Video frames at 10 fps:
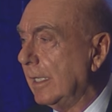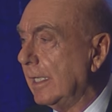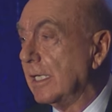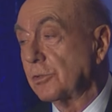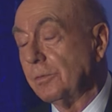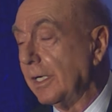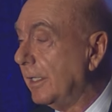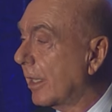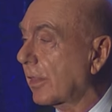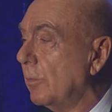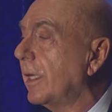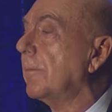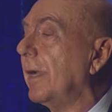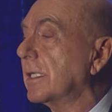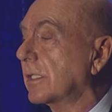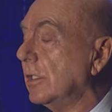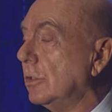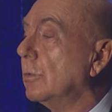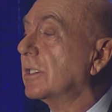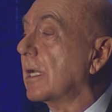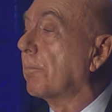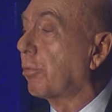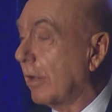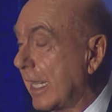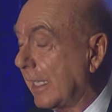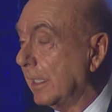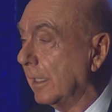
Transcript: And there's really nothing we can basically do except pray